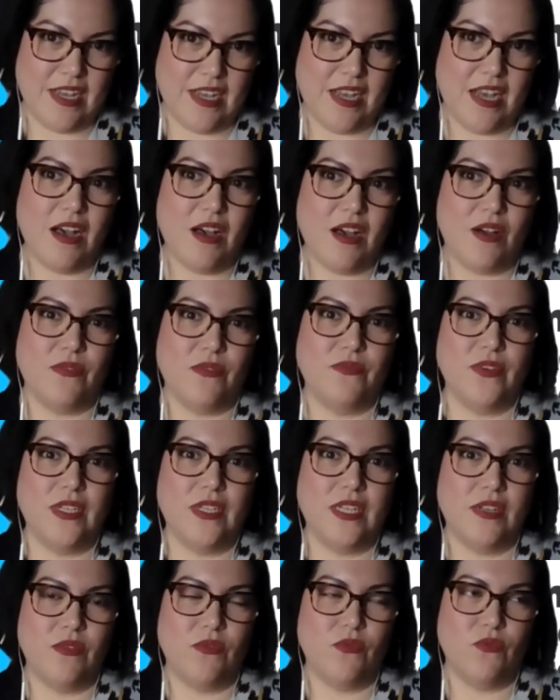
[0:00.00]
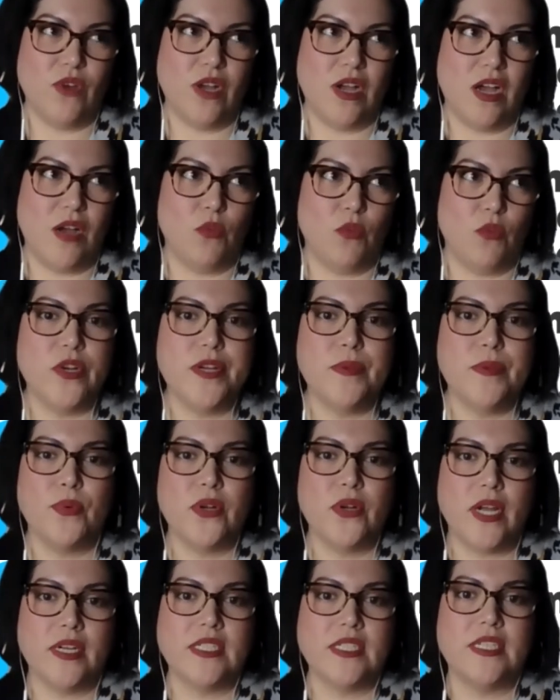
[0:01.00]
of
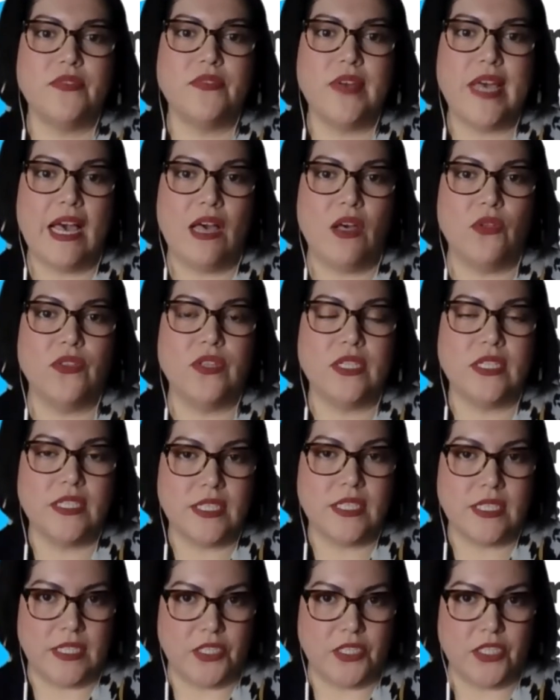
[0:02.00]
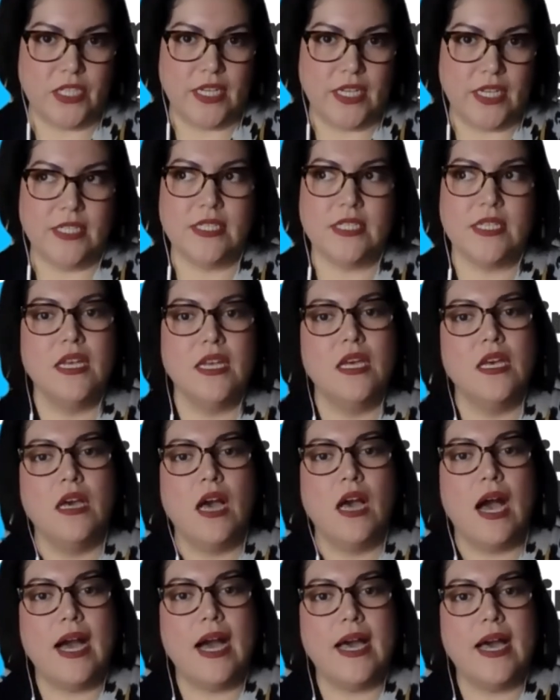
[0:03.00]
reproductive health decisions.
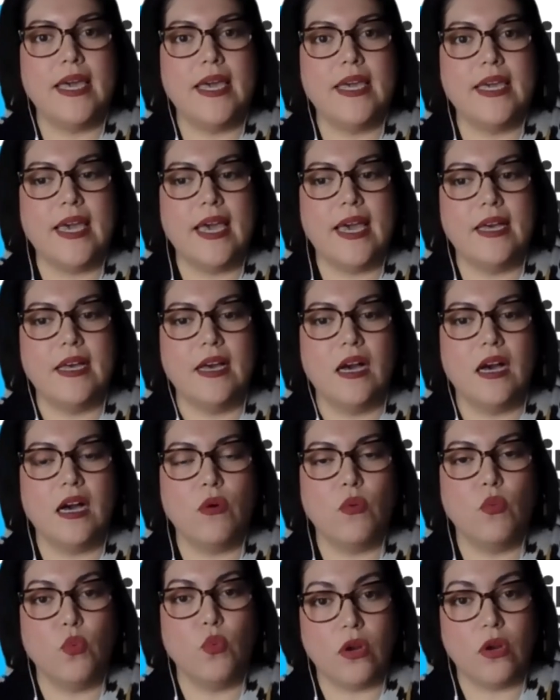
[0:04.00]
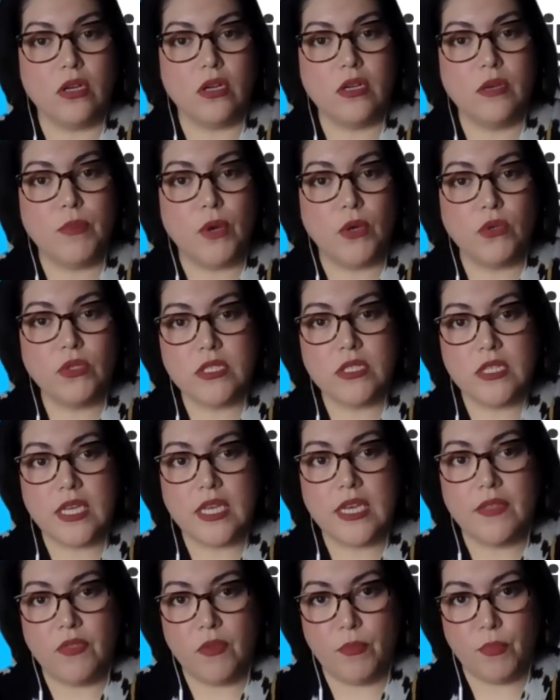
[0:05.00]
I work mostly
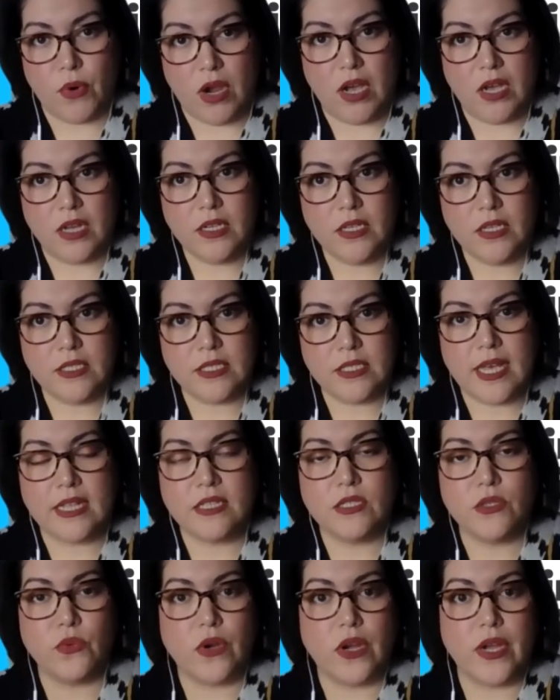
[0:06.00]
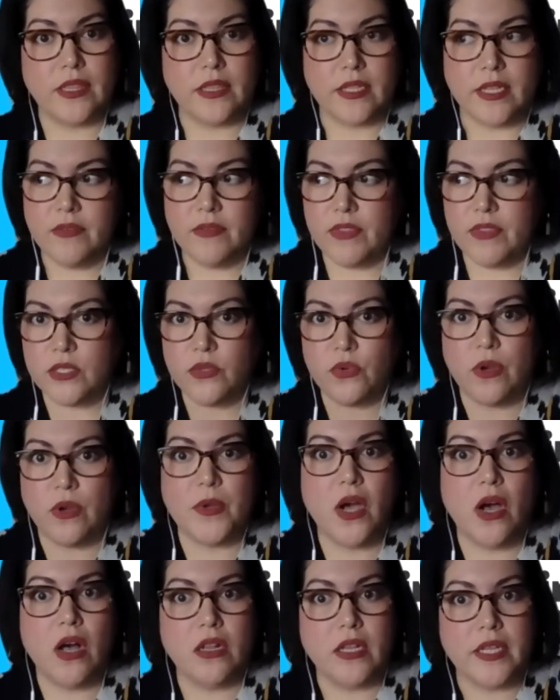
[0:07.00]
in the Bronx. That's where I live. That's where I'm
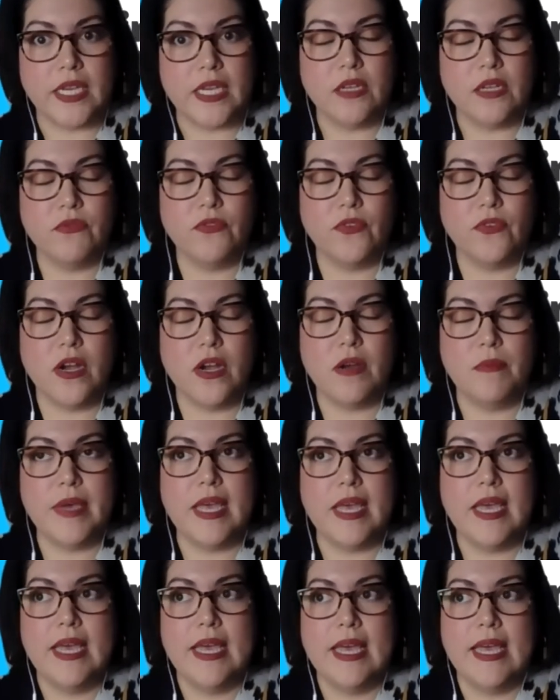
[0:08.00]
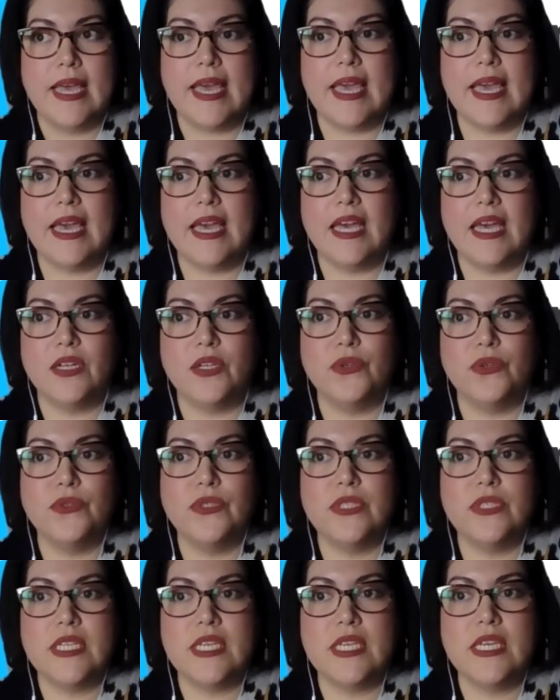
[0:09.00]
calling in from. And you
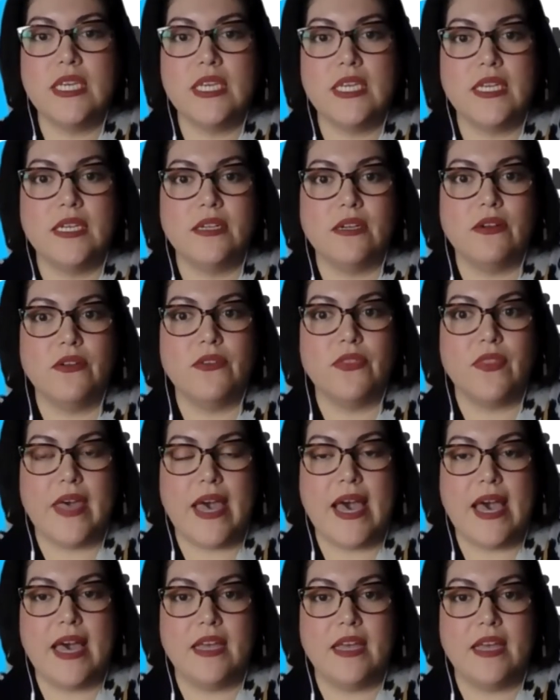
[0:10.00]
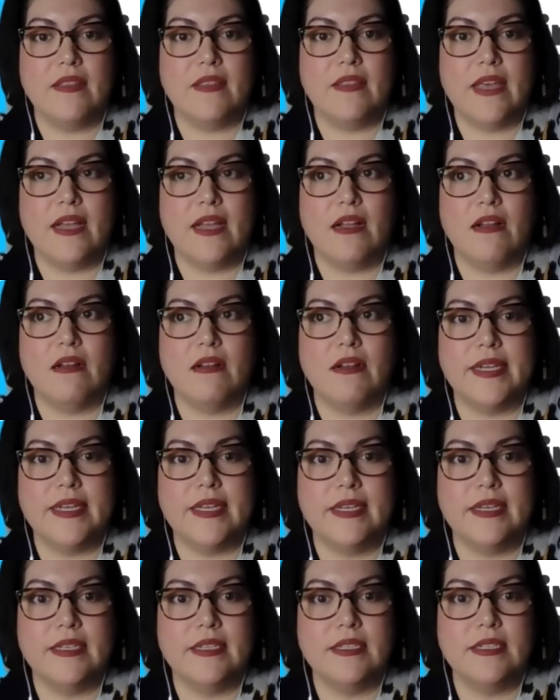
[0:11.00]
see here that there
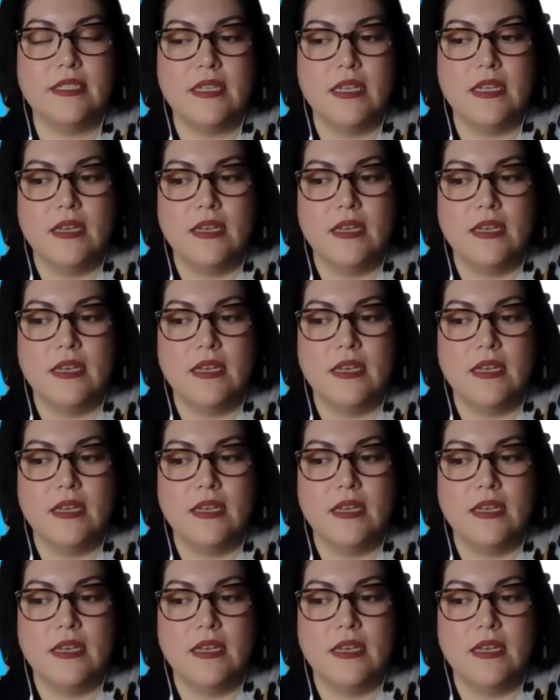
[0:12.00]
is